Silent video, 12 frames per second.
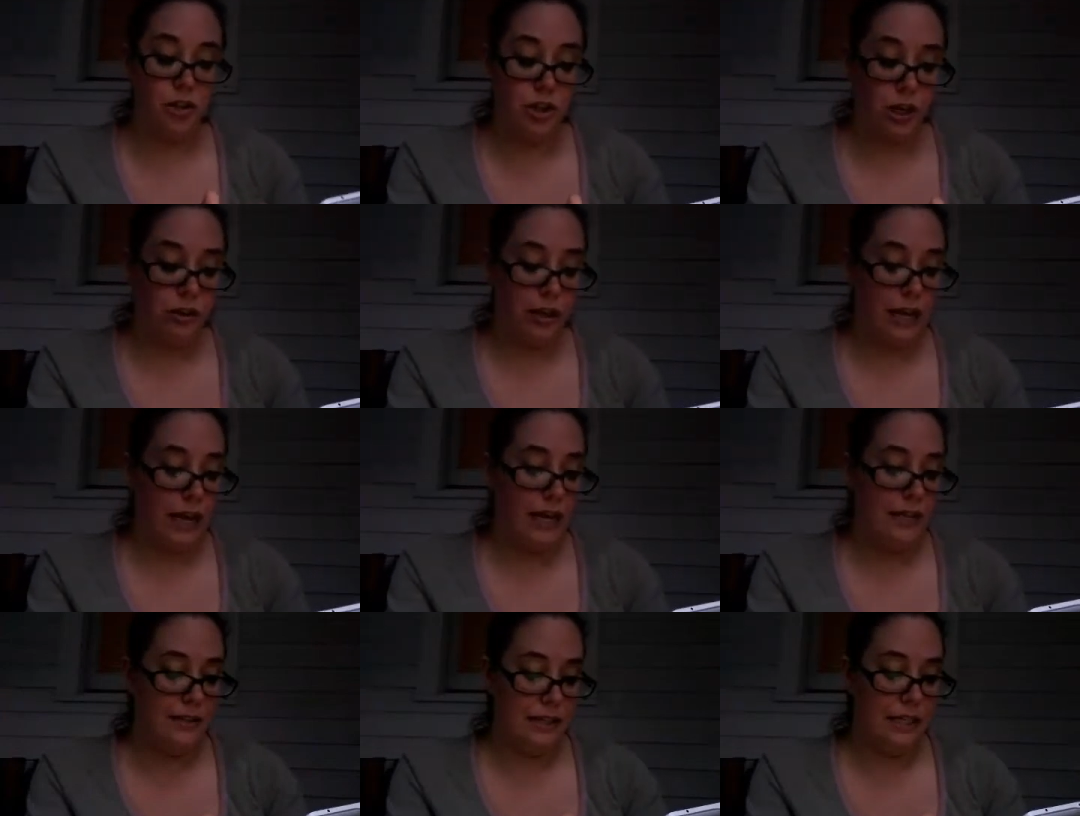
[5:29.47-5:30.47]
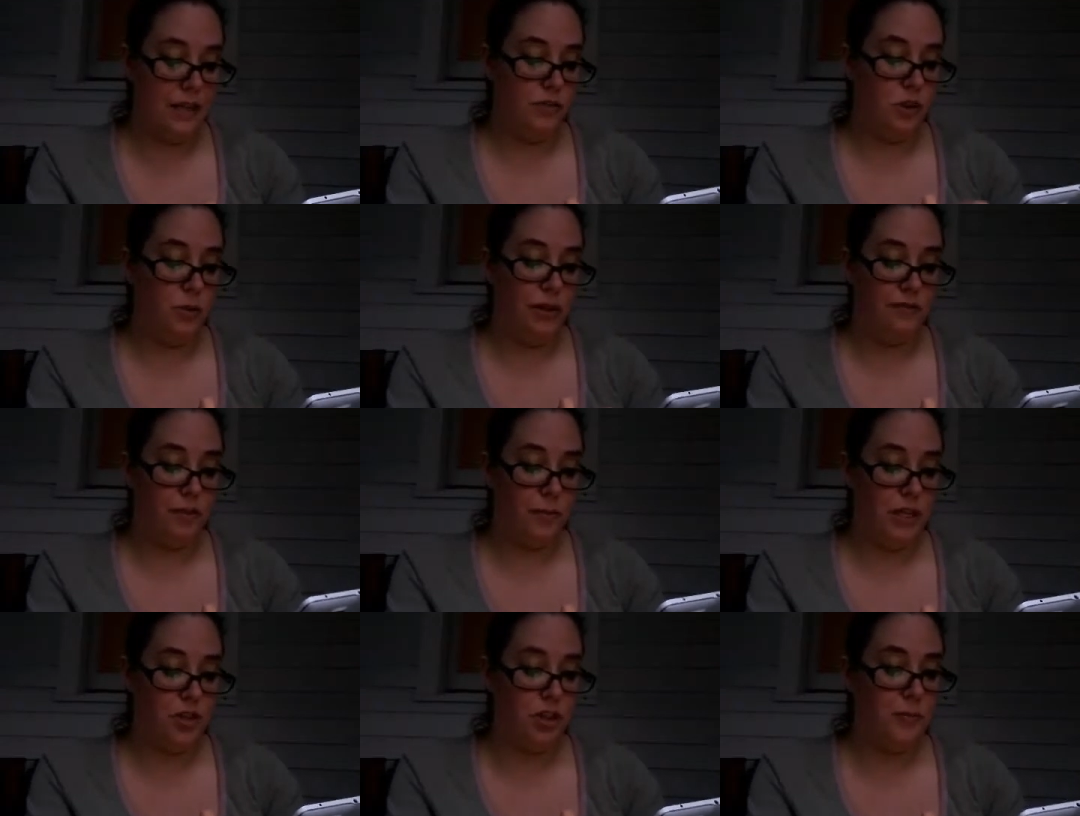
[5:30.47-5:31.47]
Chardonnays and gives you
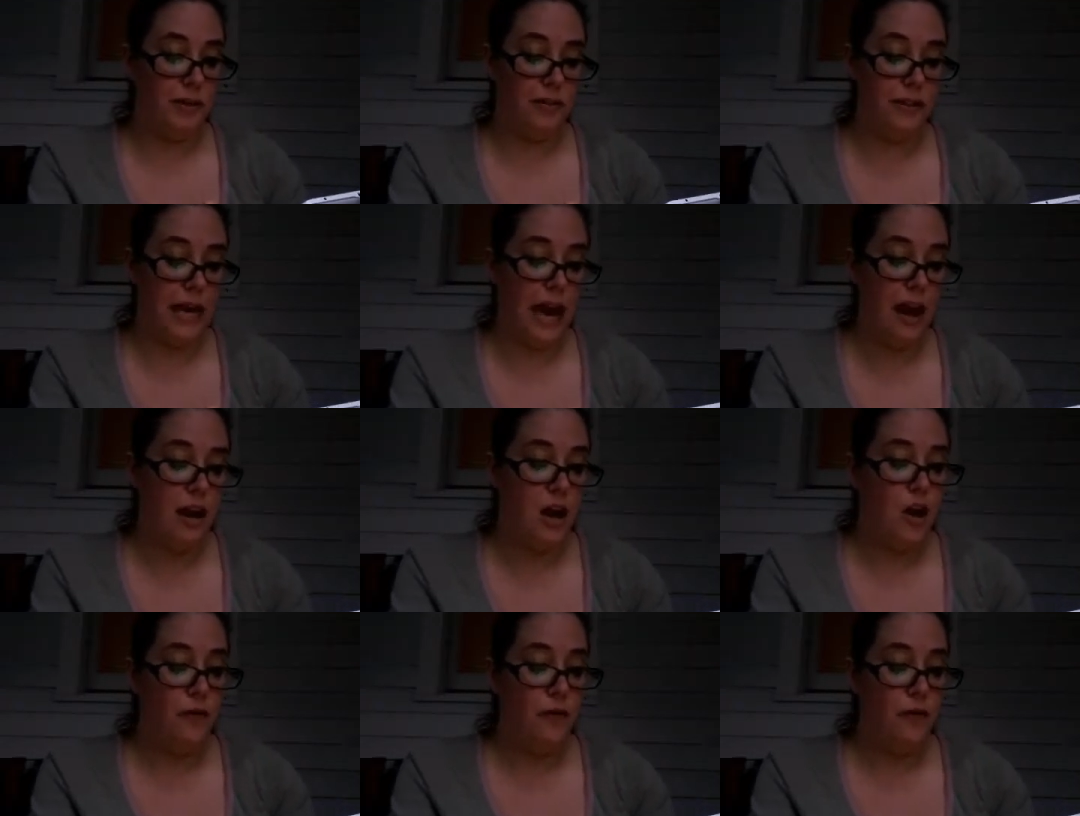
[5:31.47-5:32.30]
information about that.